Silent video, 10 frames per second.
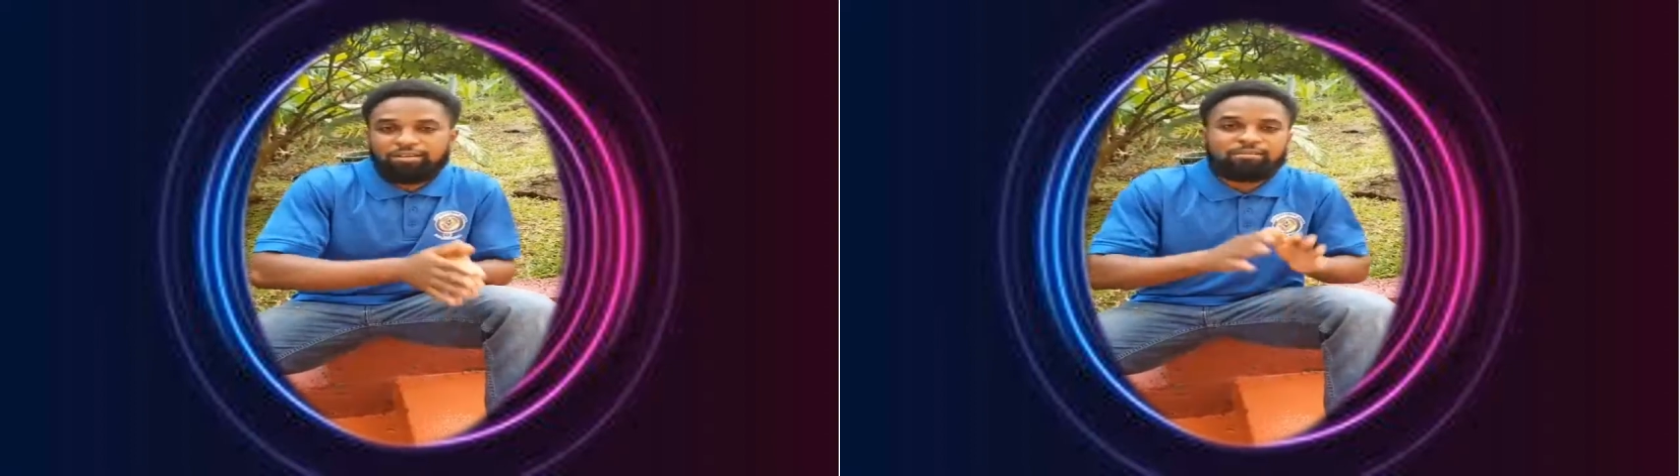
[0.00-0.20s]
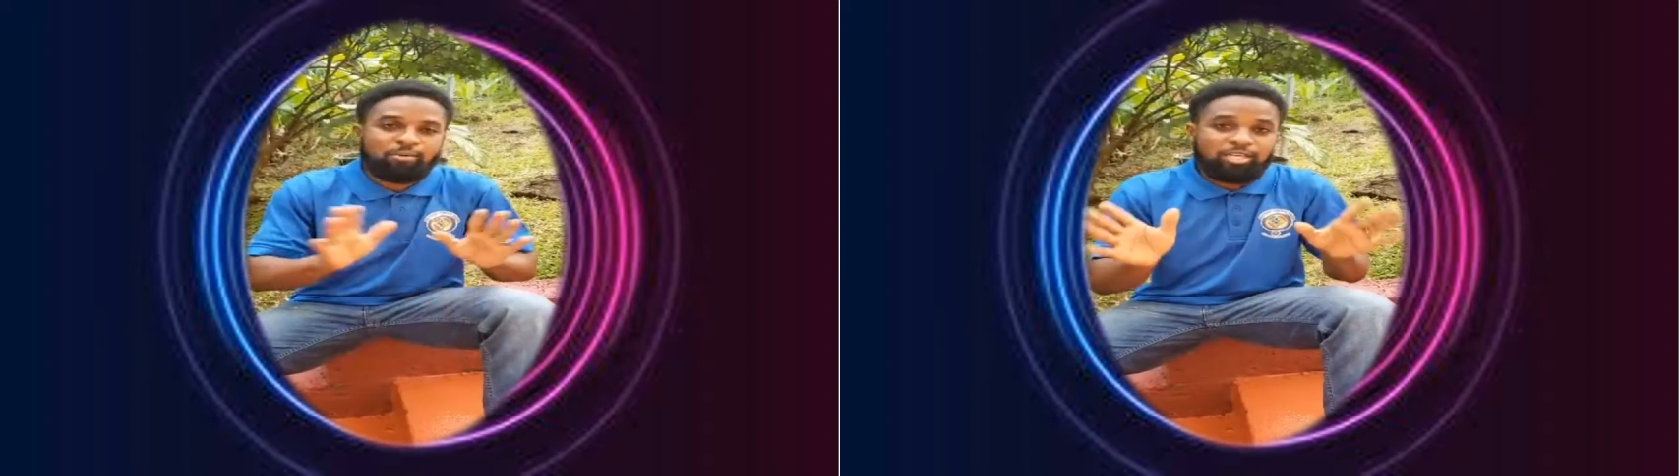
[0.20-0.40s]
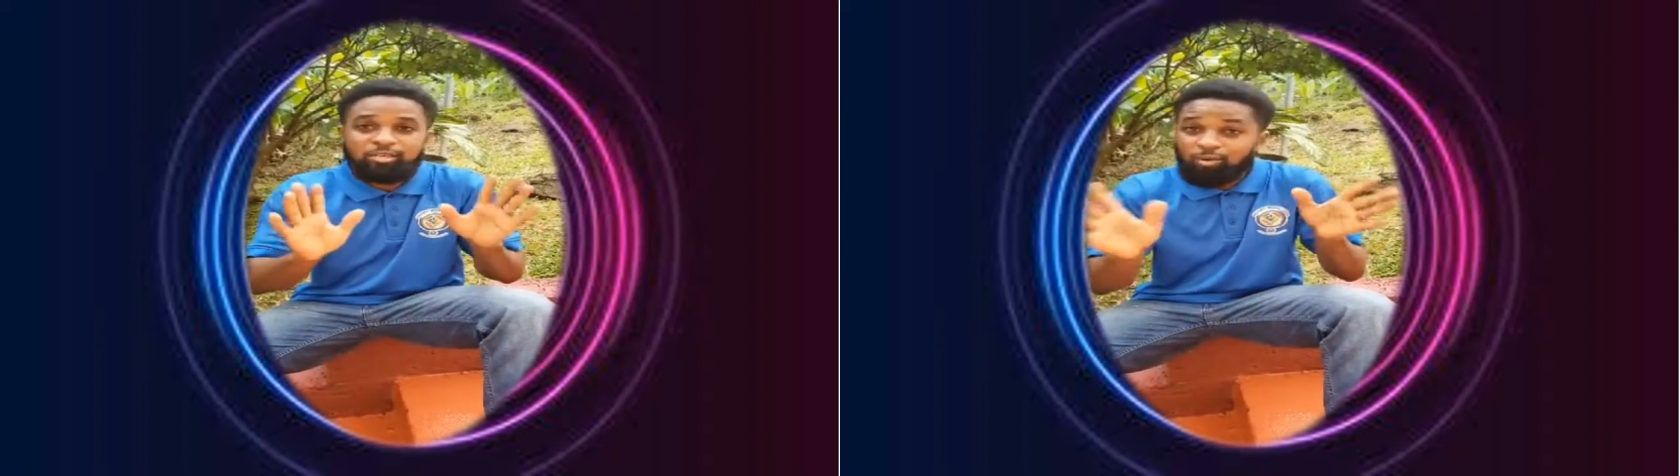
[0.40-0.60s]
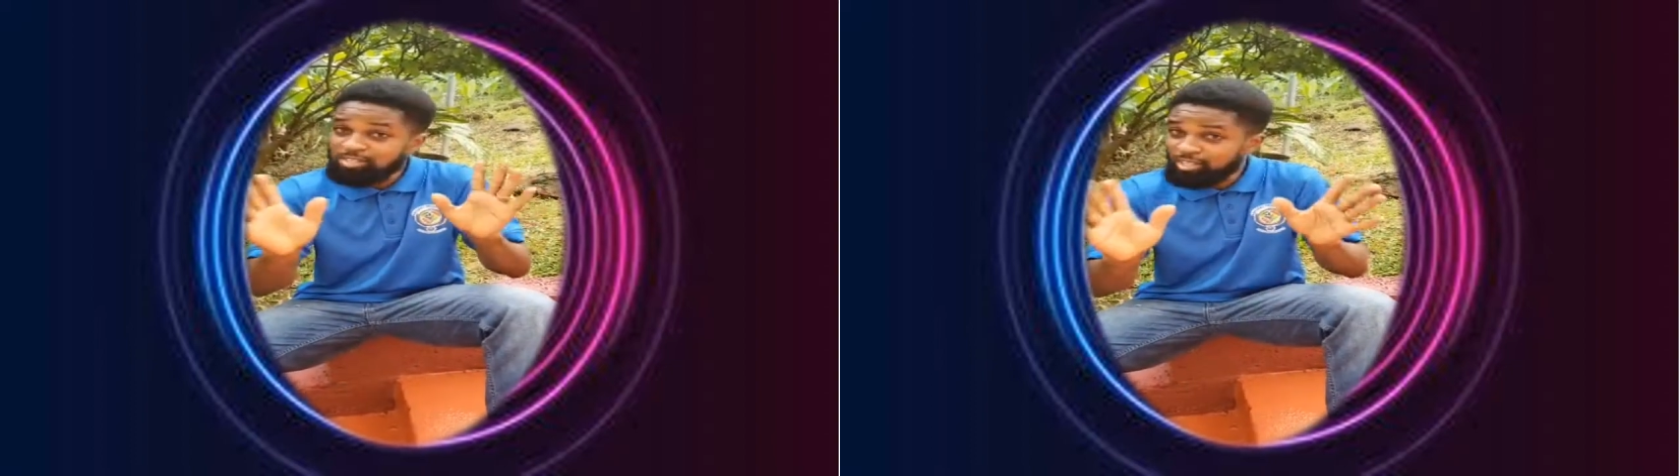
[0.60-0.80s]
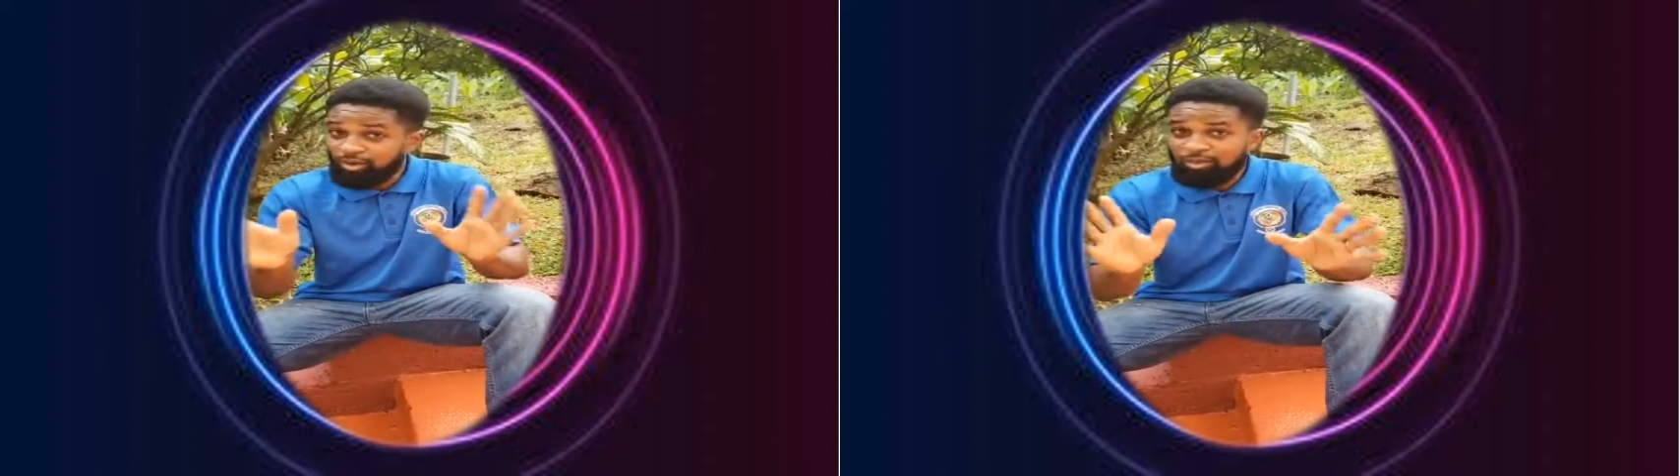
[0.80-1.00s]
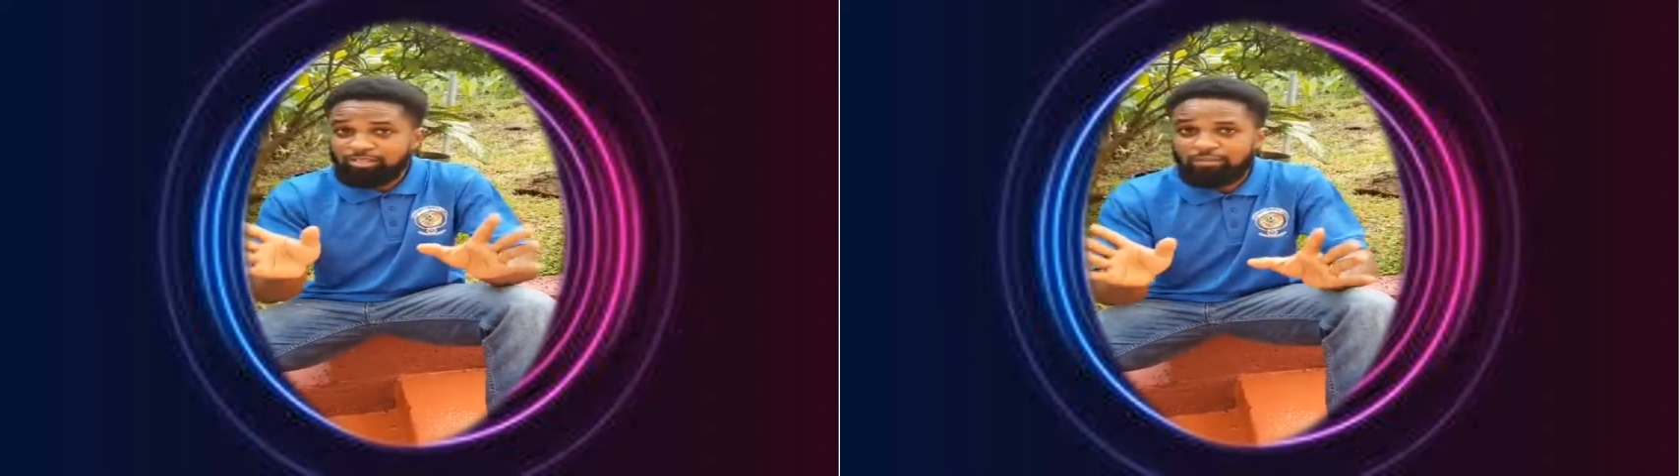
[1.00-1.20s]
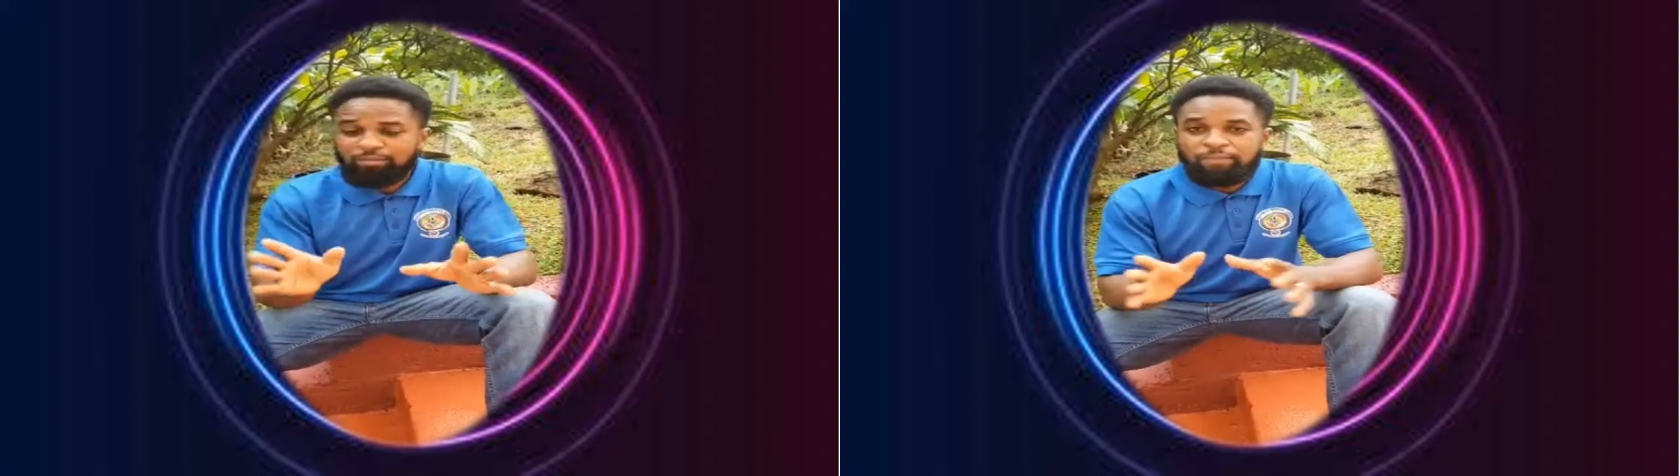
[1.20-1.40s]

but he wasn't locked up.